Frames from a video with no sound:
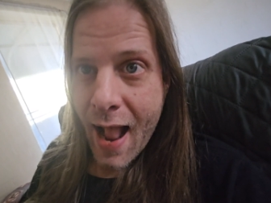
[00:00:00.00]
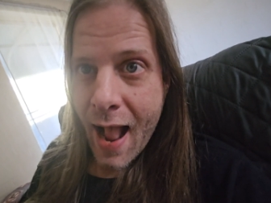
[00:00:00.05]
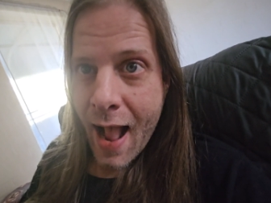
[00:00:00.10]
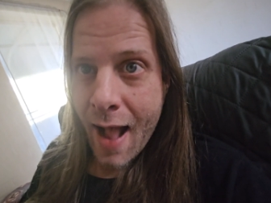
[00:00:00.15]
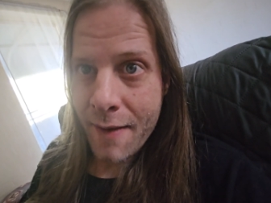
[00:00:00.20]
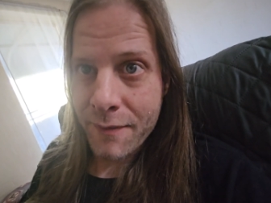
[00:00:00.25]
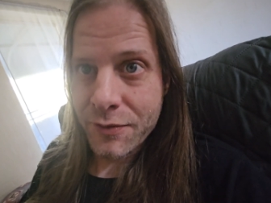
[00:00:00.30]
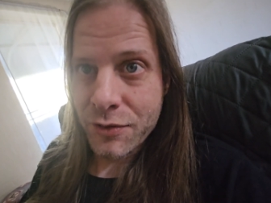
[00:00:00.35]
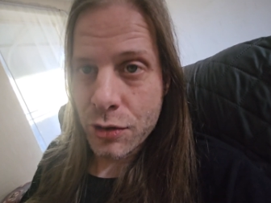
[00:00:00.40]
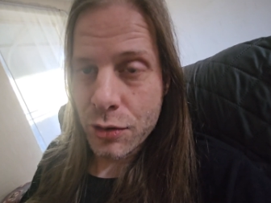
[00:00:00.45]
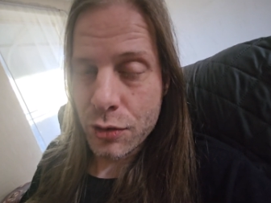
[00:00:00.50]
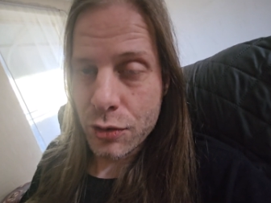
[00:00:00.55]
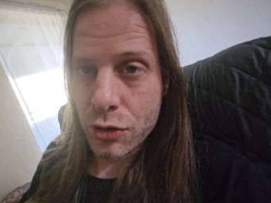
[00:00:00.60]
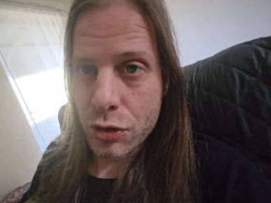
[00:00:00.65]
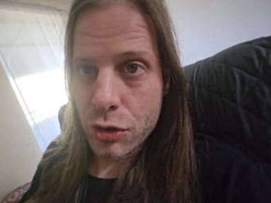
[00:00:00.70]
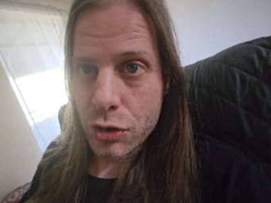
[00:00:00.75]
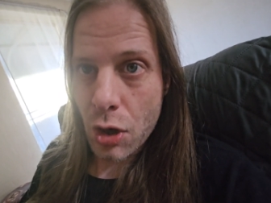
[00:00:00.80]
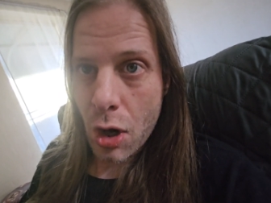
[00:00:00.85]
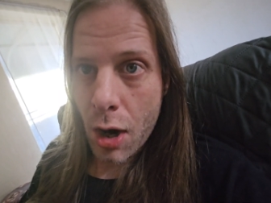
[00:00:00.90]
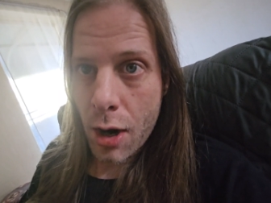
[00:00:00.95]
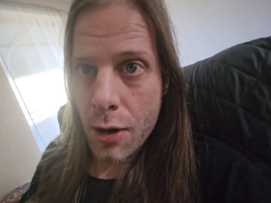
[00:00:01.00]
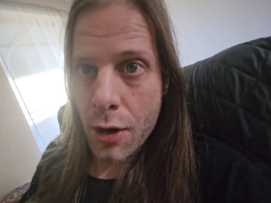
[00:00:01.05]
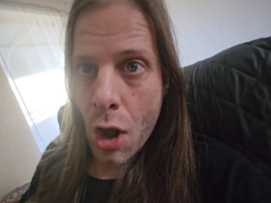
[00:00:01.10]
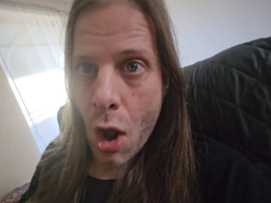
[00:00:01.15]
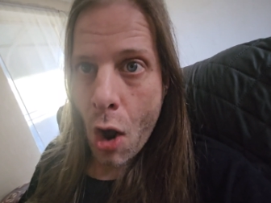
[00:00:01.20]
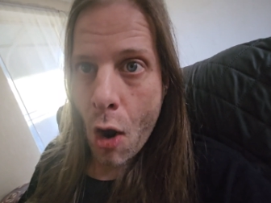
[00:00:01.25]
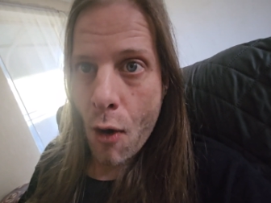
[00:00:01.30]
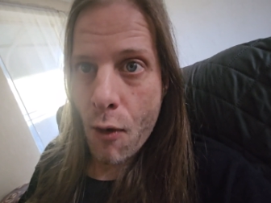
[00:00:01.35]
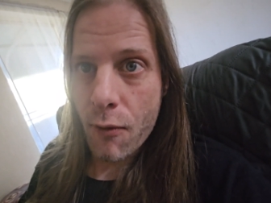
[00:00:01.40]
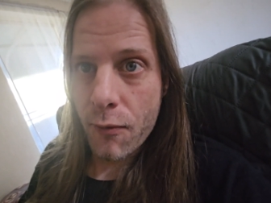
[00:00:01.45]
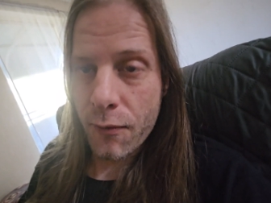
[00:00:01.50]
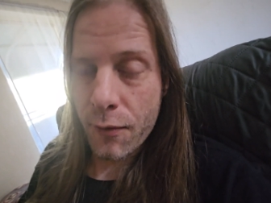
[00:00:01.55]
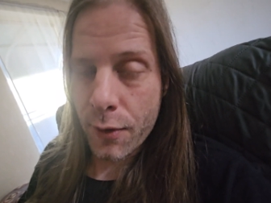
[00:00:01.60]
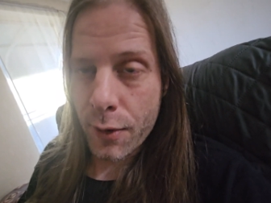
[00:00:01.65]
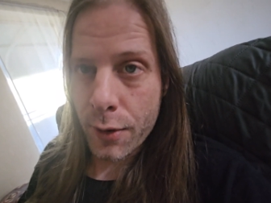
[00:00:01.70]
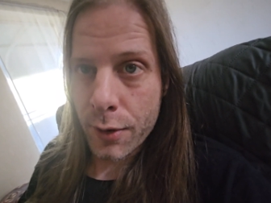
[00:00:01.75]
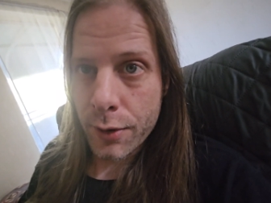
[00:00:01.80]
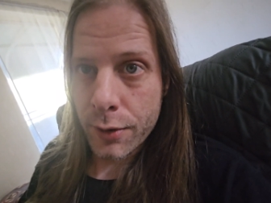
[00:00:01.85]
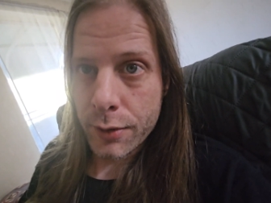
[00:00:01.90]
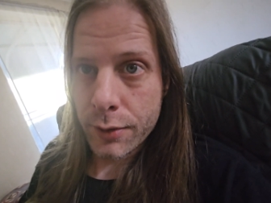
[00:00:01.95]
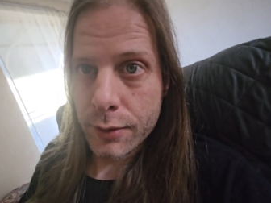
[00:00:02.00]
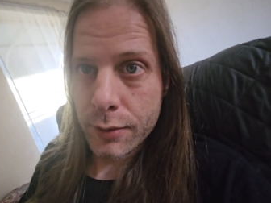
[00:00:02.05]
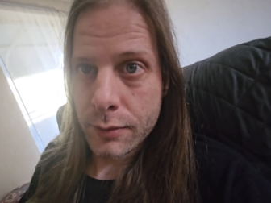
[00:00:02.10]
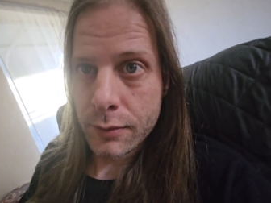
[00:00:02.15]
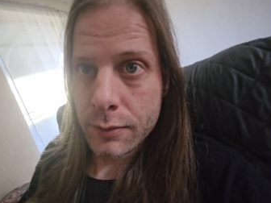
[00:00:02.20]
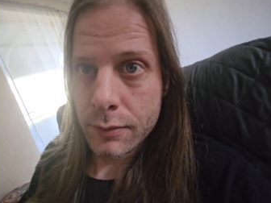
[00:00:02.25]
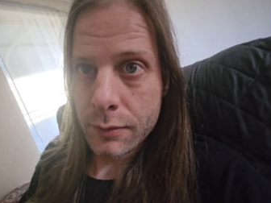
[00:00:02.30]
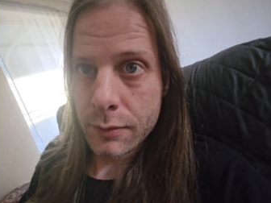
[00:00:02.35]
have to start over.